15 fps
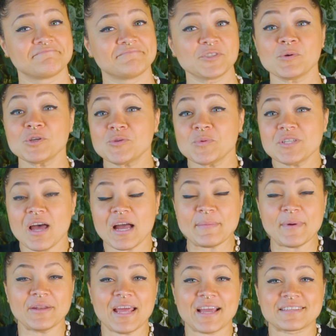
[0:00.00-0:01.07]
So what should we talk
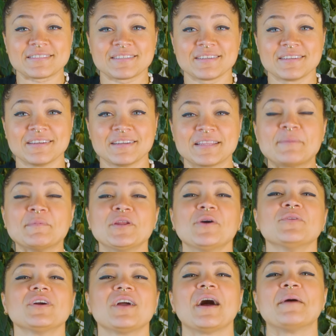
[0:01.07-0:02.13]
about next? Let me know
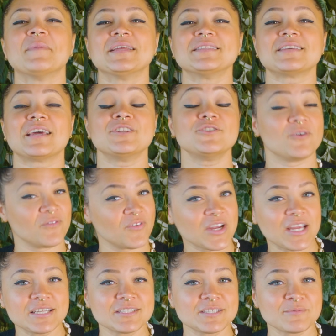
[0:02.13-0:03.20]
in the comments, and don't
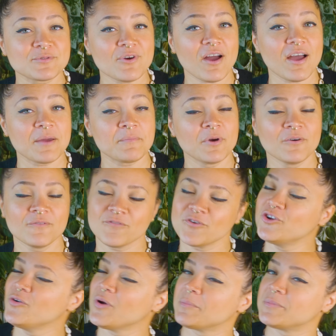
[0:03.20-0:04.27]
forget to subscribe for
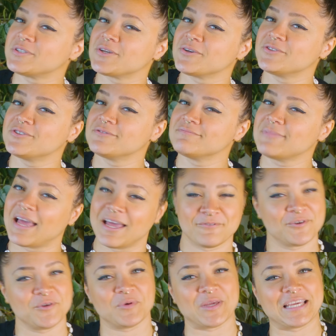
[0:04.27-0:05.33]
new episodes
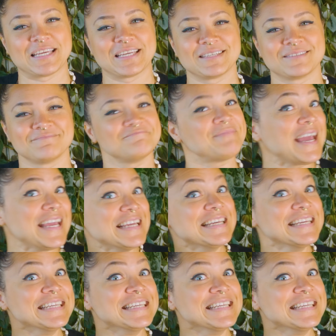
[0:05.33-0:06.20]
every week. Bye!